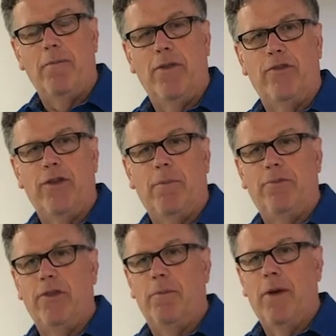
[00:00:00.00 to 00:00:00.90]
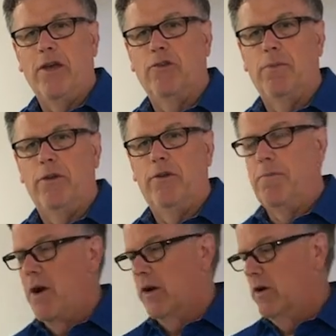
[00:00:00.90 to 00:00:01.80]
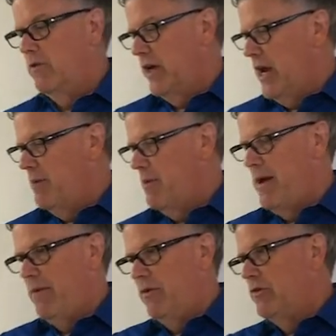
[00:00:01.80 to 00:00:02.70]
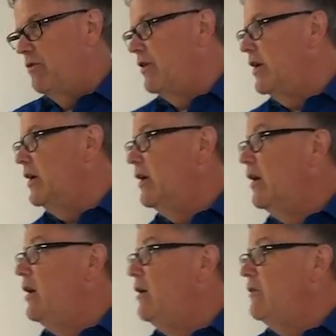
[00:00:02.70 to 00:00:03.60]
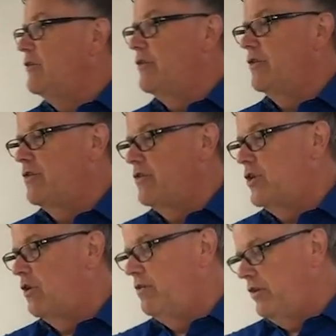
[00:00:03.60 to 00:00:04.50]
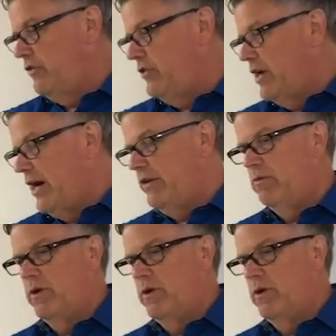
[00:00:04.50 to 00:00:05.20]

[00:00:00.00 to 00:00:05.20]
the steps in the basement, Marco, the cameraman, was over here. This is just to show this jut where you